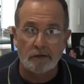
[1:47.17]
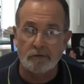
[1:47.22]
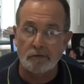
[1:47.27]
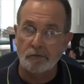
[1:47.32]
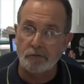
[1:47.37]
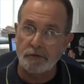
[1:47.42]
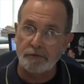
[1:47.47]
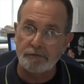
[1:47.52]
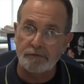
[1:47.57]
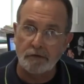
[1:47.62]

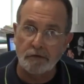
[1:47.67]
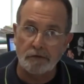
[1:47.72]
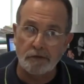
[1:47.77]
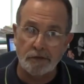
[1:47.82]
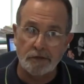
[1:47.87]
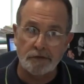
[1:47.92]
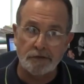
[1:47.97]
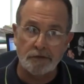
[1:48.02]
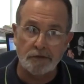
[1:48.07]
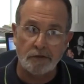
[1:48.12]
we
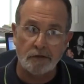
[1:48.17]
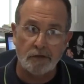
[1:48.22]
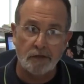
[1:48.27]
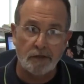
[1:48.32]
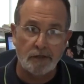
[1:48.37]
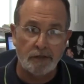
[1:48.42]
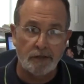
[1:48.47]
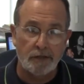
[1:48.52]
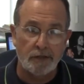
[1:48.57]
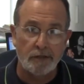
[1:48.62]
focused
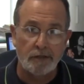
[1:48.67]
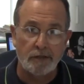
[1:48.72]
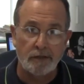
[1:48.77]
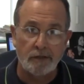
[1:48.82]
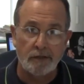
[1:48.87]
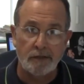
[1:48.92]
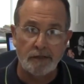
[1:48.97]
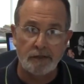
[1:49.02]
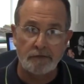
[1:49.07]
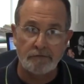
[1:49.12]
on
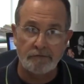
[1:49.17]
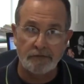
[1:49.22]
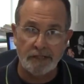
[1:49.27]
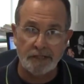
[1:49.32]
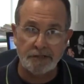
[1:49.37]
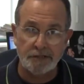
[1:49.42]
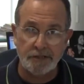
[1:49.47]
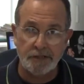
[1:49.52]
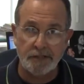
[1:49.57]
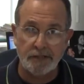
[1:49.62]

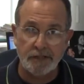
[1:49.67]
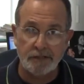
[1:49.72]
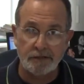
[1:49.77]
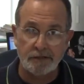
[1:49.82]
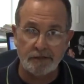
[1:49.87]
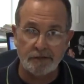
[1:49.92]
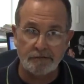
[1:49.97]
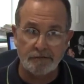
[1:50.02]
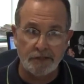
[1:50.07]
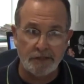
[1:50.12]
investing
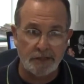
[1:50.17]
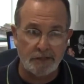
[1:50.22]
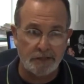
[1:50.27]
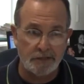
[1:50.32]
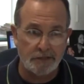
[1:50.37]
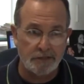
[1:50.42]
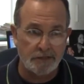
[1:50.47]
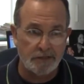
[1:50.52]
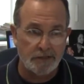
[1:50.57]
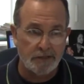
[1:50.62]

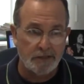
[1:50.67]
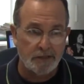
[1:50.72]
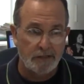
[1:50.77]
activities,